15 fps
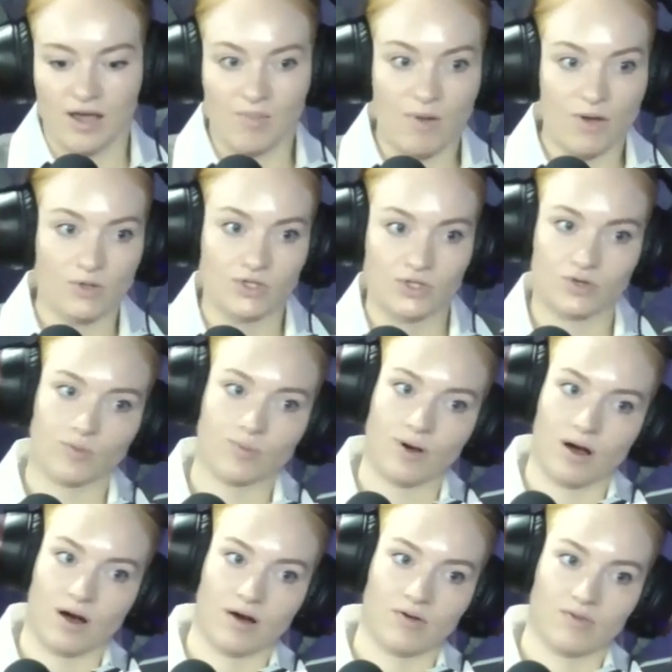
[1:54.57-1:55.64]
emotional
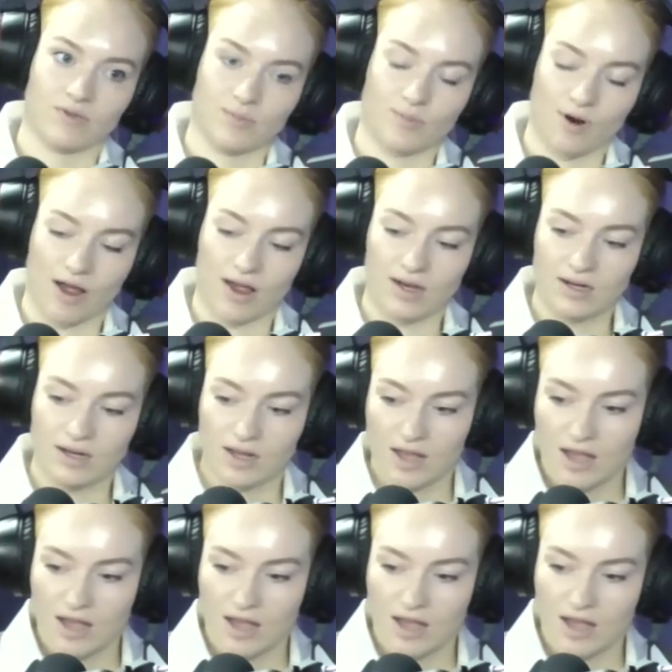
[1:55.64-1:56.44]
part of the brain,